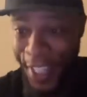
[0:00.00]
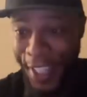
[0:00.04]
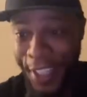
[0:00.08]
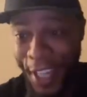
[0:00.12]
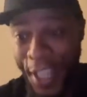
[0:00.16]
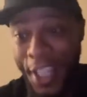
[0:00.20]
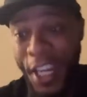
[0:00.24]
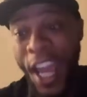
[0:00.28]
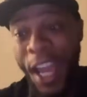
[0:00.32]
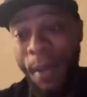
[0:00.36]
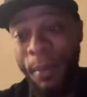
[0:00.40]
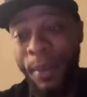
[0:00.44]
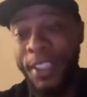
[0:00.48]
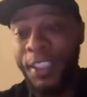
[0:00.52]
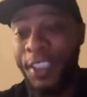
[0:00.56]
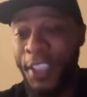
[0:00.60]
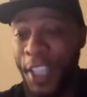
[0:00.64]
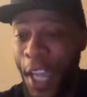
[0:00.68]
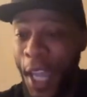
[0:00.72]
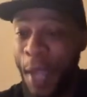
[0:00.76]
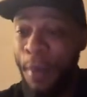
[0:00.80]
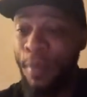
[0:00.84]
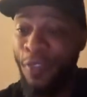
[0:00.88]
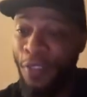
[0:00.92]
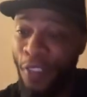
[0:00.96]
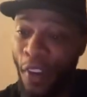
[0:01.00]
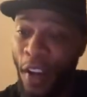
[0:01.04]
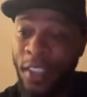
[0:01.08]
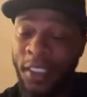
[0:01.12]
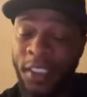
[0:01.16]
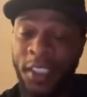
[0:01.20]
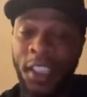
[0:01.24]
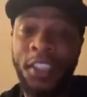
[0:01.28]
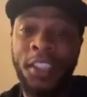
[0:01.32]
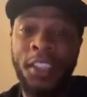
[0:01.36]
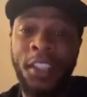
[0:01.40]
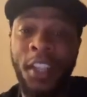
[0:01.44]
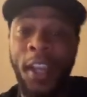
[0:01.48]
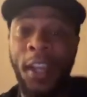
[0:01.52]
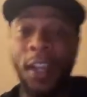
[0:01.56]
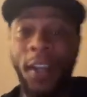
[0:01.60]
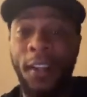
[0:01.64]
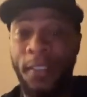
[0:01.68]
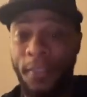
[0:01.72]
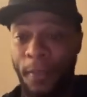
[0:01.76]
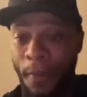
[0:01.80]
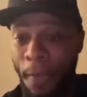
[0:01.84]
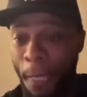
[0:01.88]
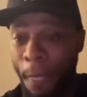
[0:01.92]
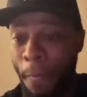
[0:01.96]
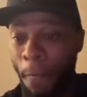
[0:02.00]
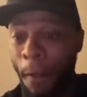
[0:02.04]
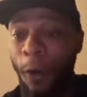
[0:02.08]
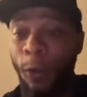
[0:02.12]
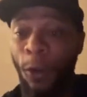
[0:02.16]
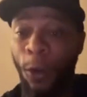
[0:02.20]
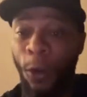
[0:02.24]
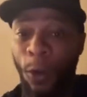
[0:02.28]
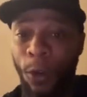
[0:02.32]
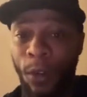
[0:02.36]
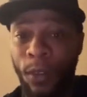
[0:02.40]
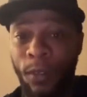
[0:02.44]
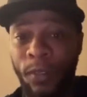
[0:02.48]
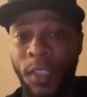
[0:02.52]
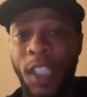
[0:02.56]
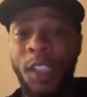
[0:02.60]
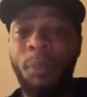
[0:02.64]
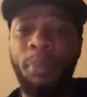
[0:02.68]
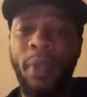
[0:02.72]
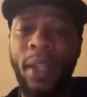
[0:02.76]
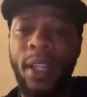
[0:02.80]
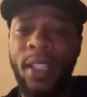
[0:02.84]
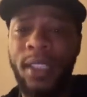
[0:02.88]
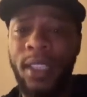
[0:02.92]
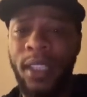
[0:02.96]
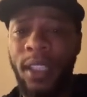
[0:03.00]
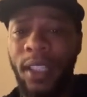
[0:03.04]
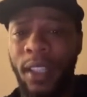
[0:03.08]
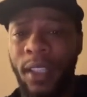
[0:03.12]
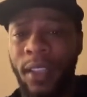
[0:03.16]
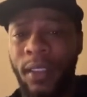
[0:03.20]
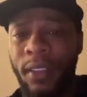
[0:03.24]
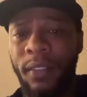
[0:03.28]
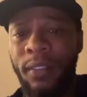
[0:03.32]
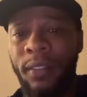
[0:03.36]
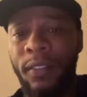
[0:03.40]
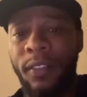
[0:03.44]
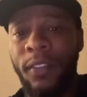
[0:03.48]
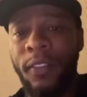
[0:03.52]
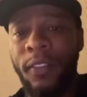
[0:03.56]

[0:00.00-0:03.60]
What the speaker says: Your name is Team Fuck This Nigga. Hold on. Let's play this again.